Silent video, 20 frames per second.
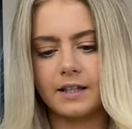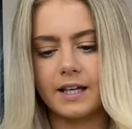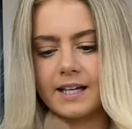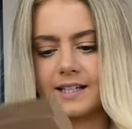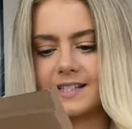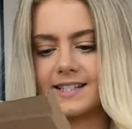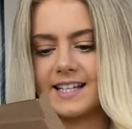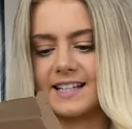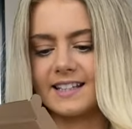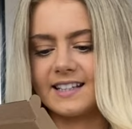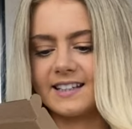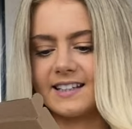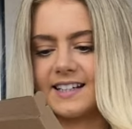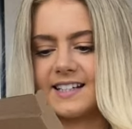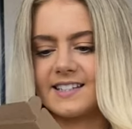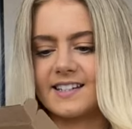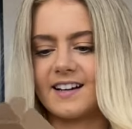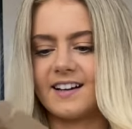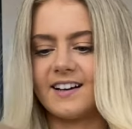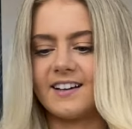Yes, and then
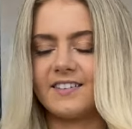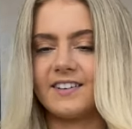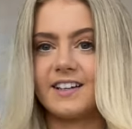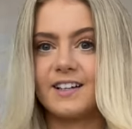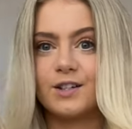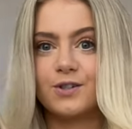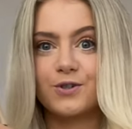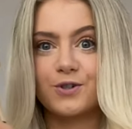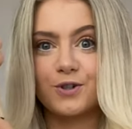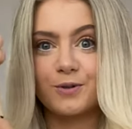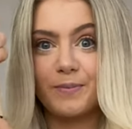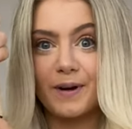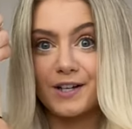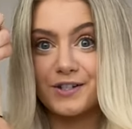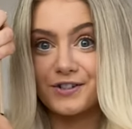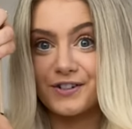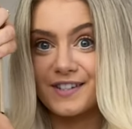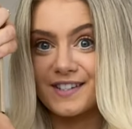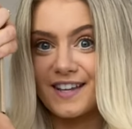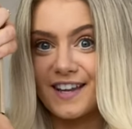these are the 2
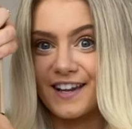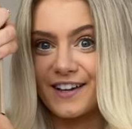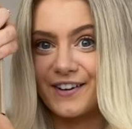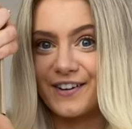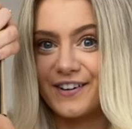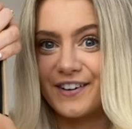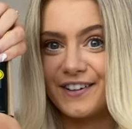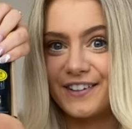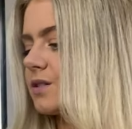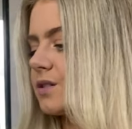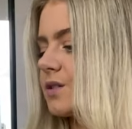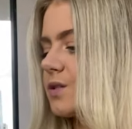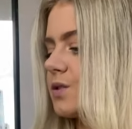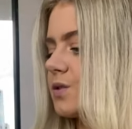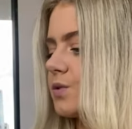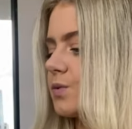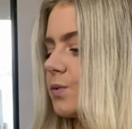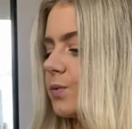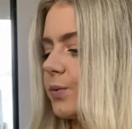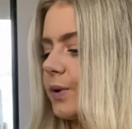batteries that I got.
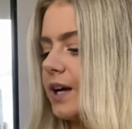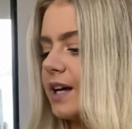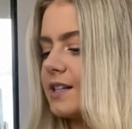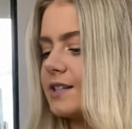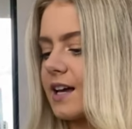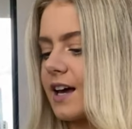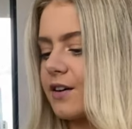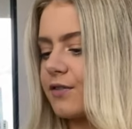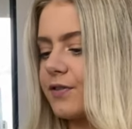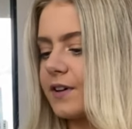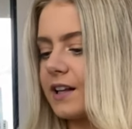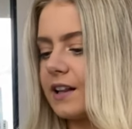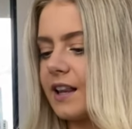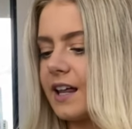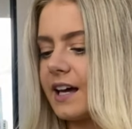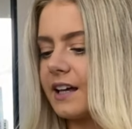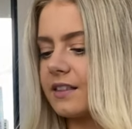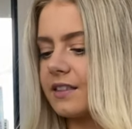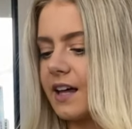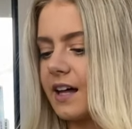Sweet. I feel
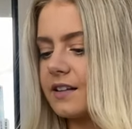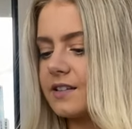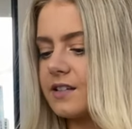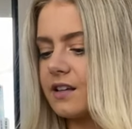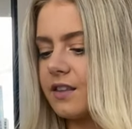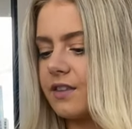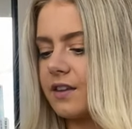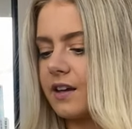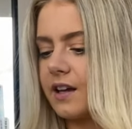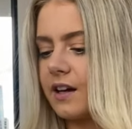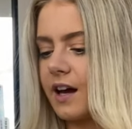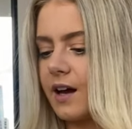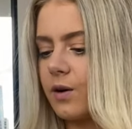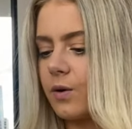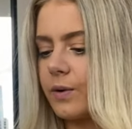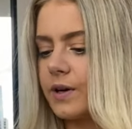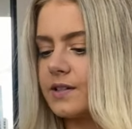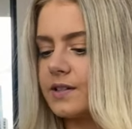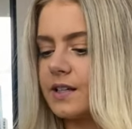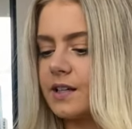like that's a thing I
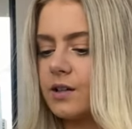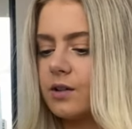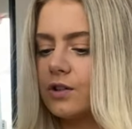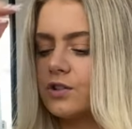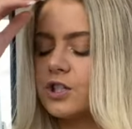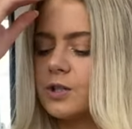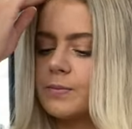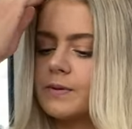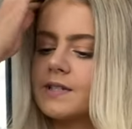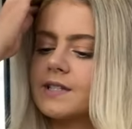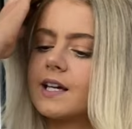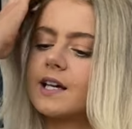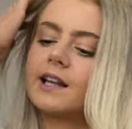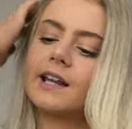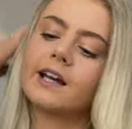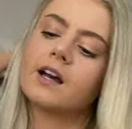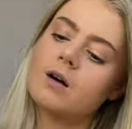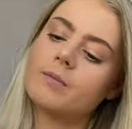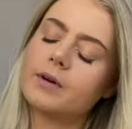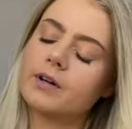always hear YouTubers say,
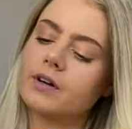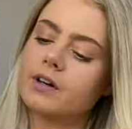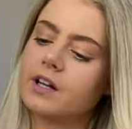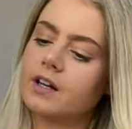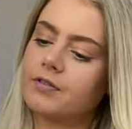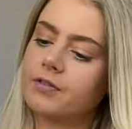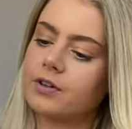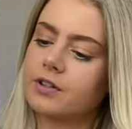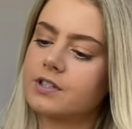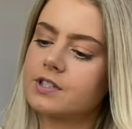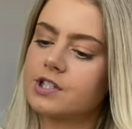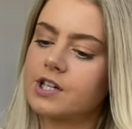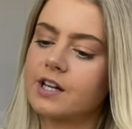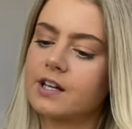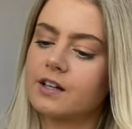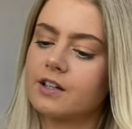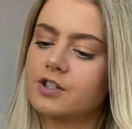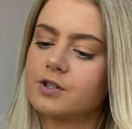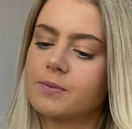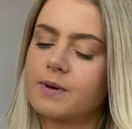like, oh my god, I forgot to
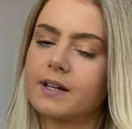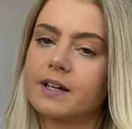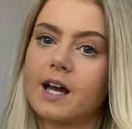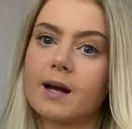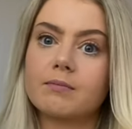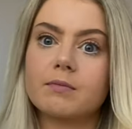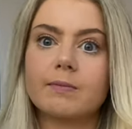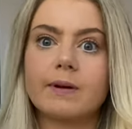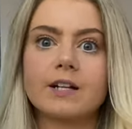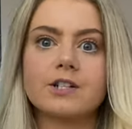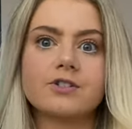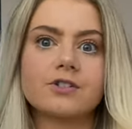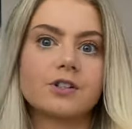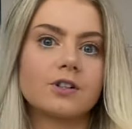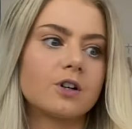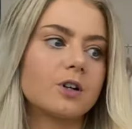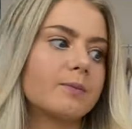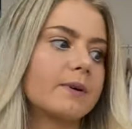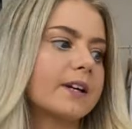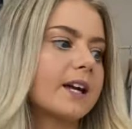charge my camera
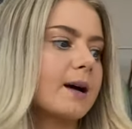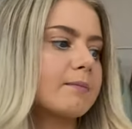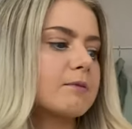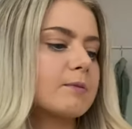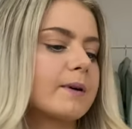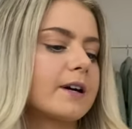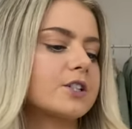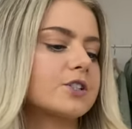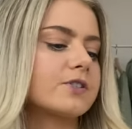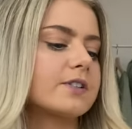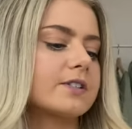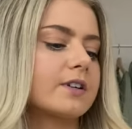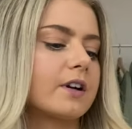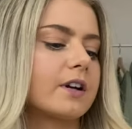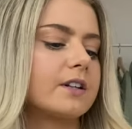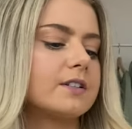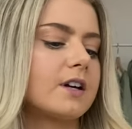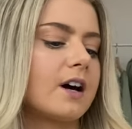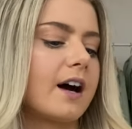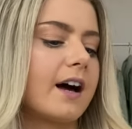battery or my camera battery's
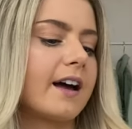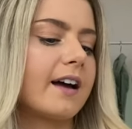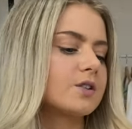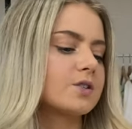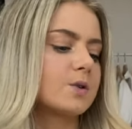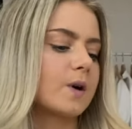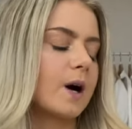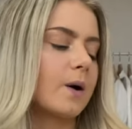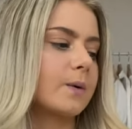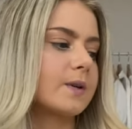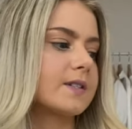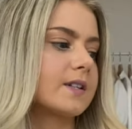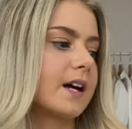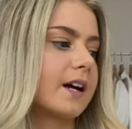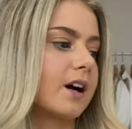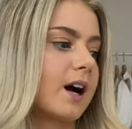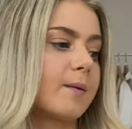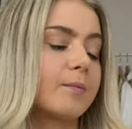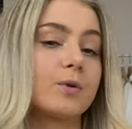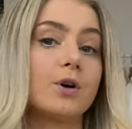gonna die. So I was
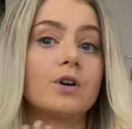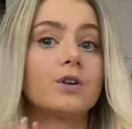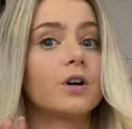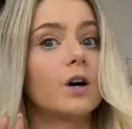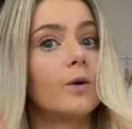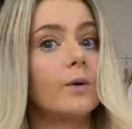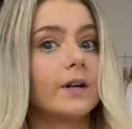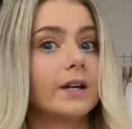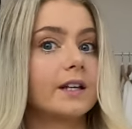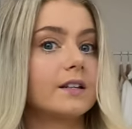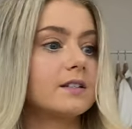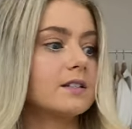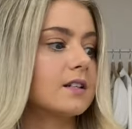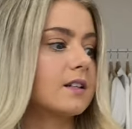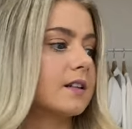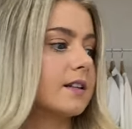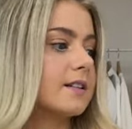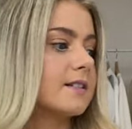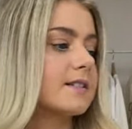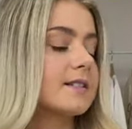like, I'm not going into
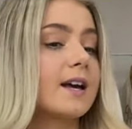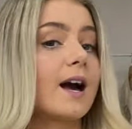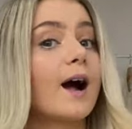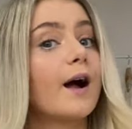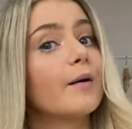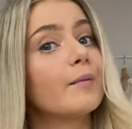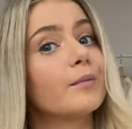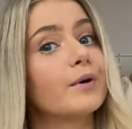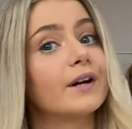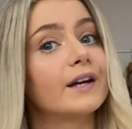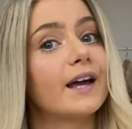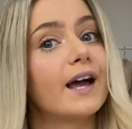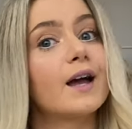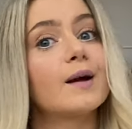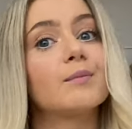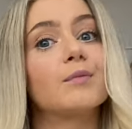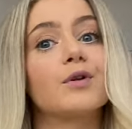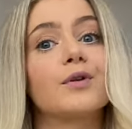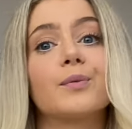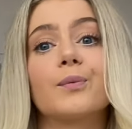this camera
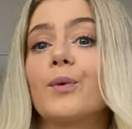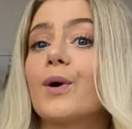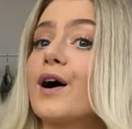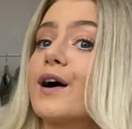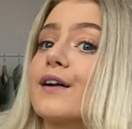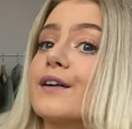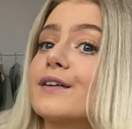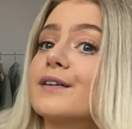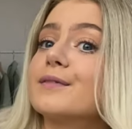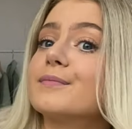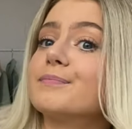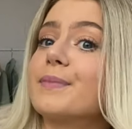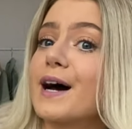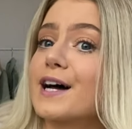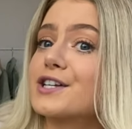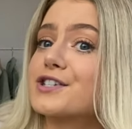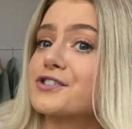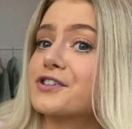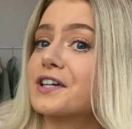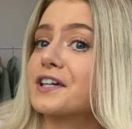game with 1
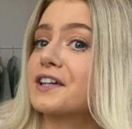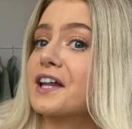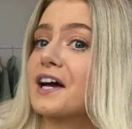battery.